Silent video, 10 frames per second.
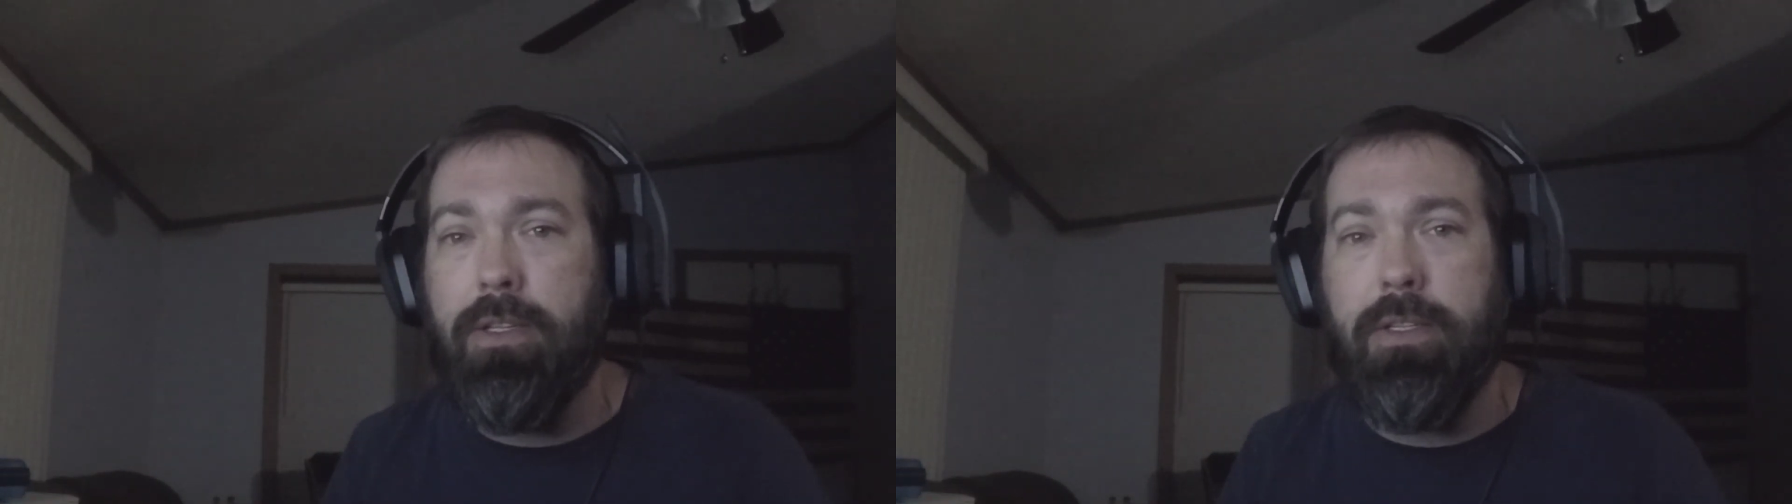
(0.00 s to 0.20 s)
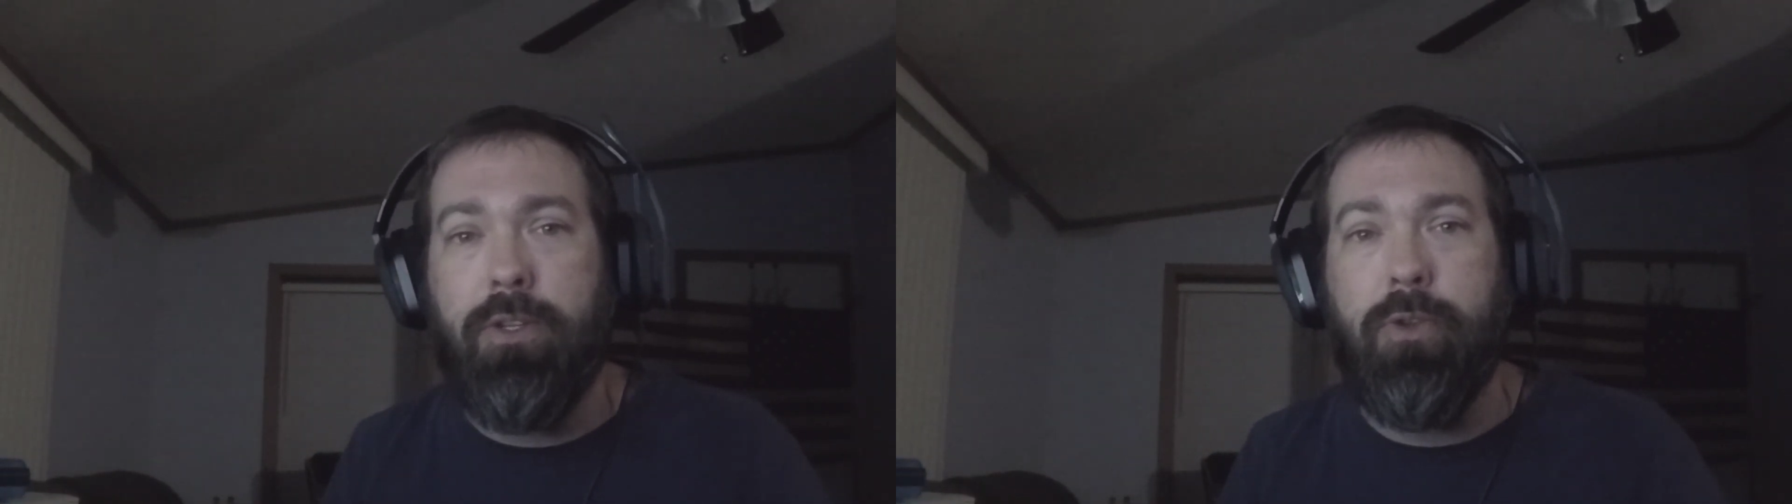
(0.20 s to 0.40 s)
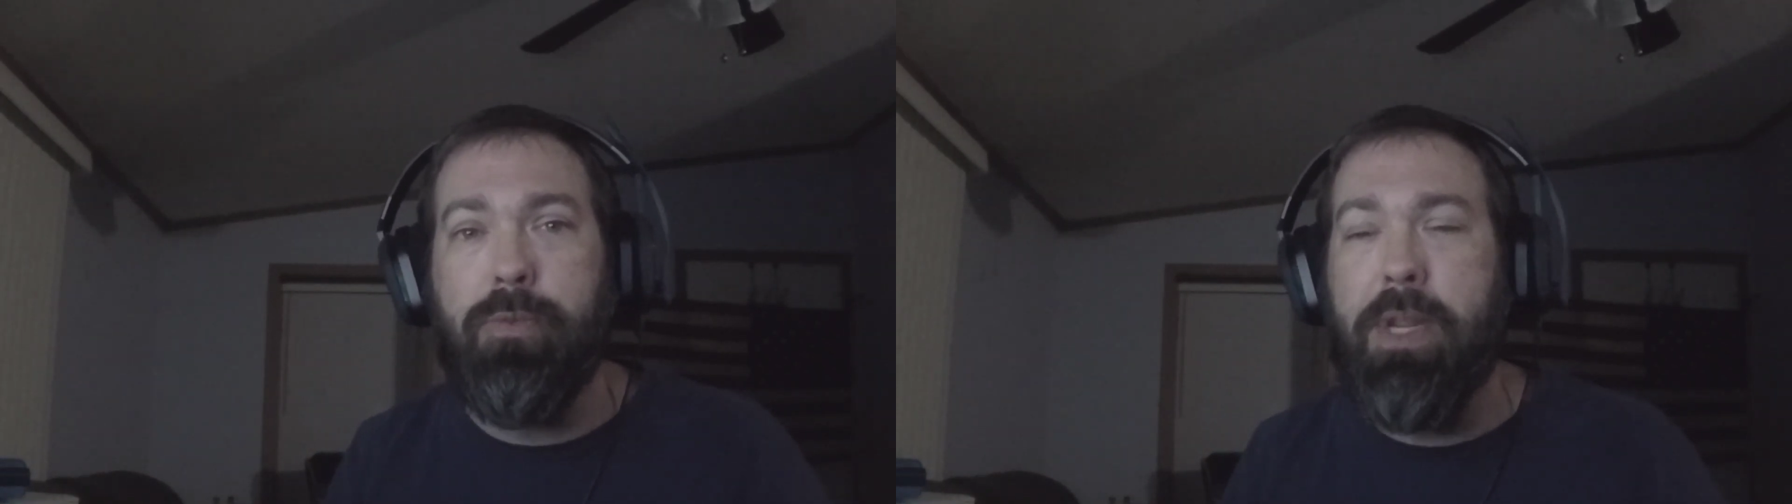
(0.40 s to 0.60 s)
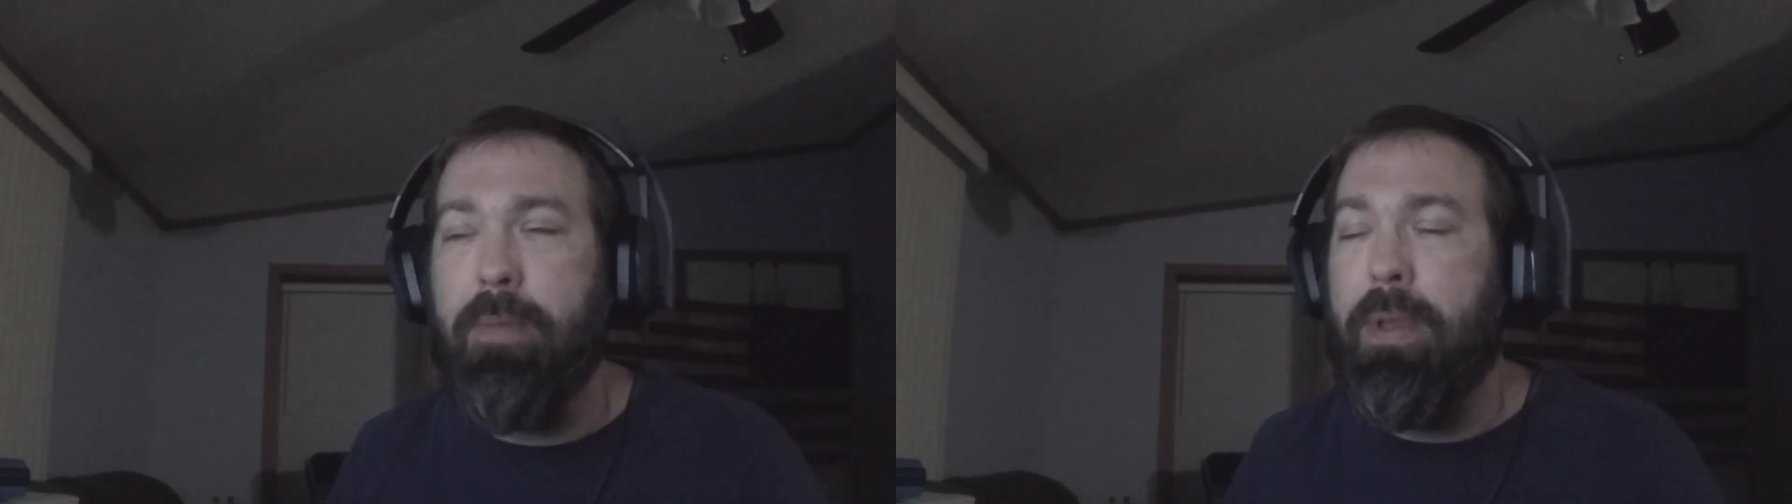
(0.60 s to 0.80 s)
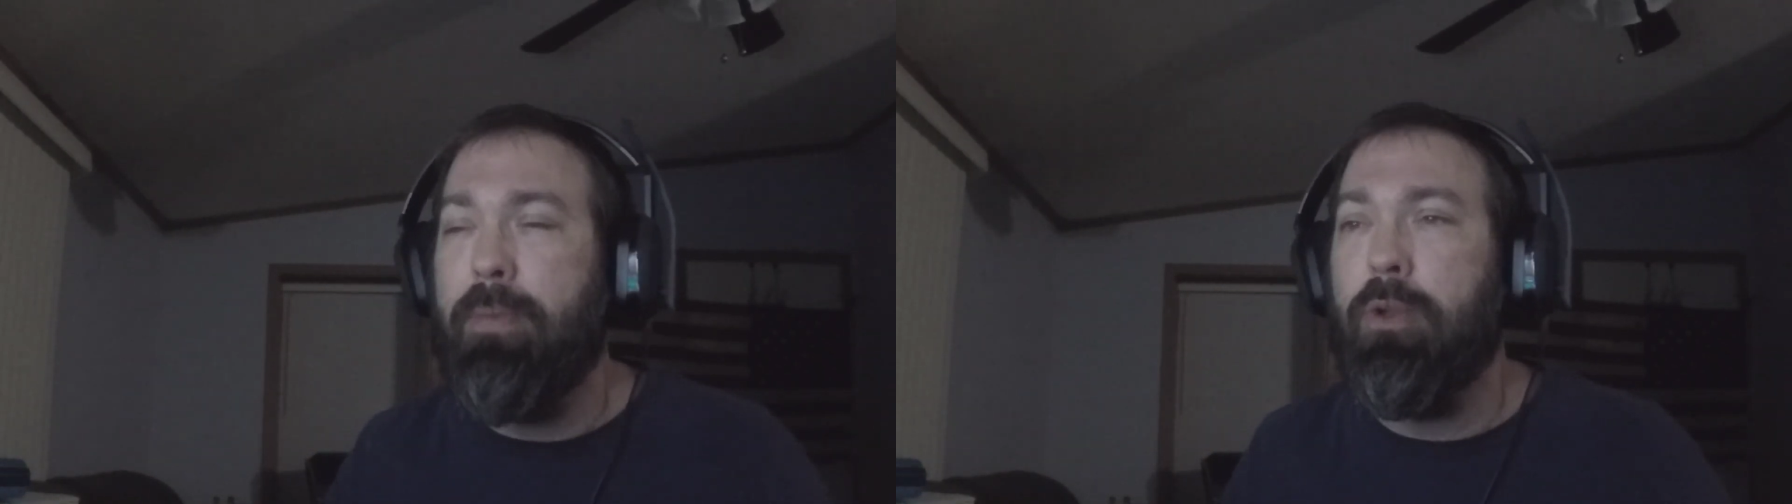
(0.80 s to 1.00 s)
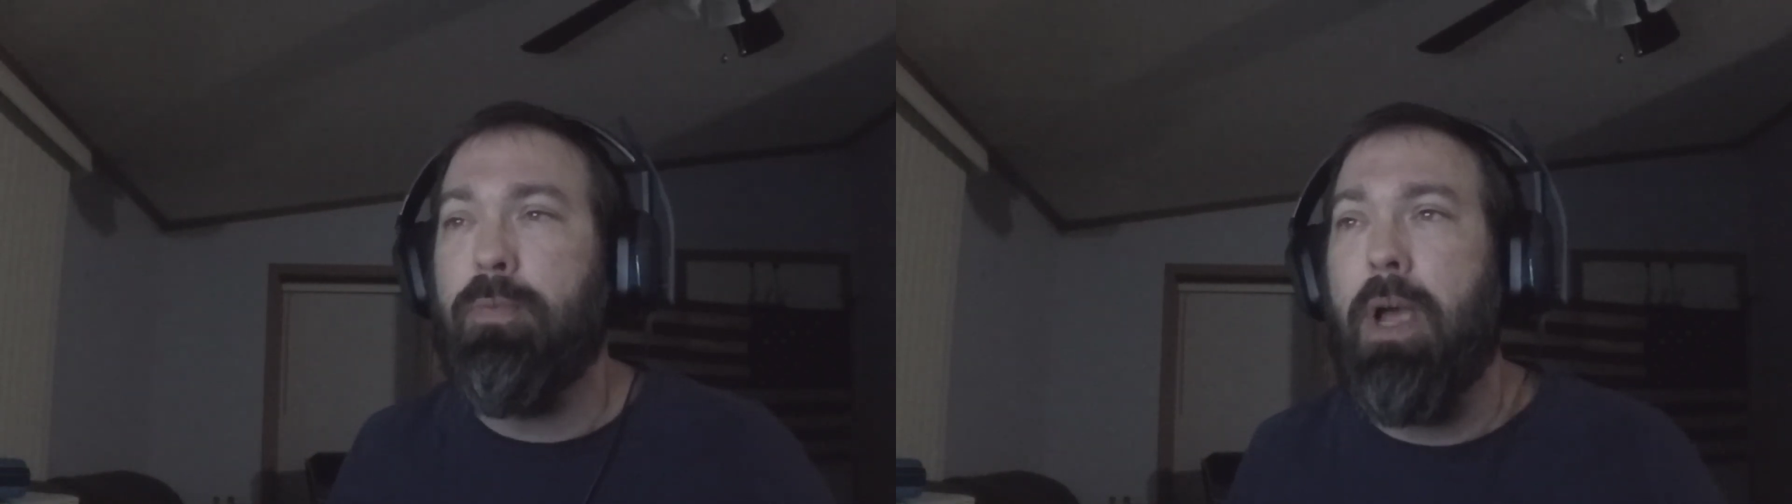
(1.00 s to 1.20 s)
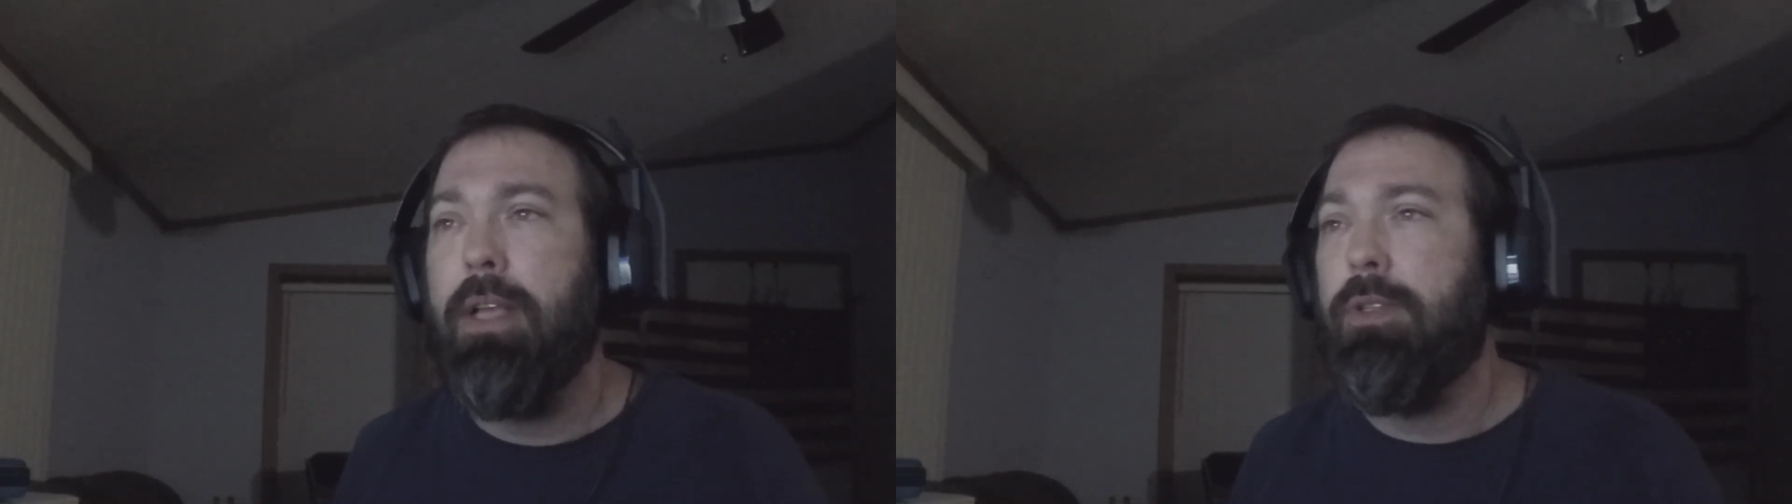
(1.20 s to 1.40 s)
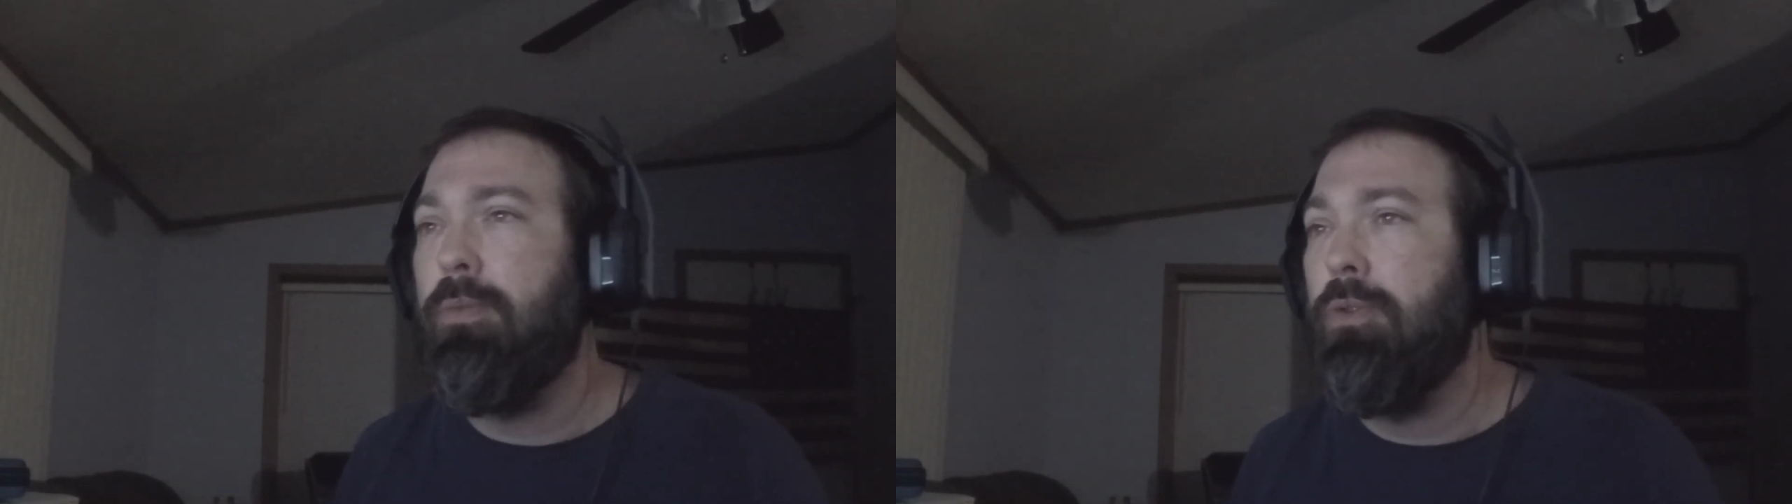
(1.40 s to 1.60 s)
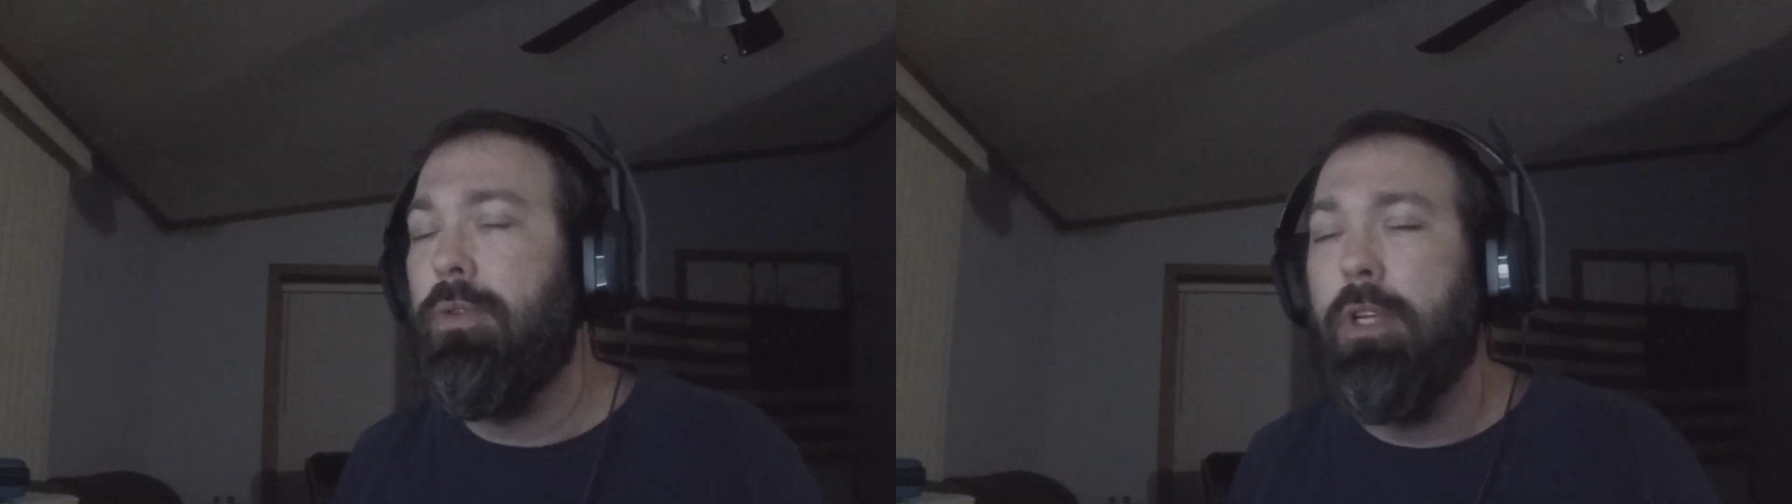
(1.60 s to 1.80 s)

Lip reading: to as many people as possible.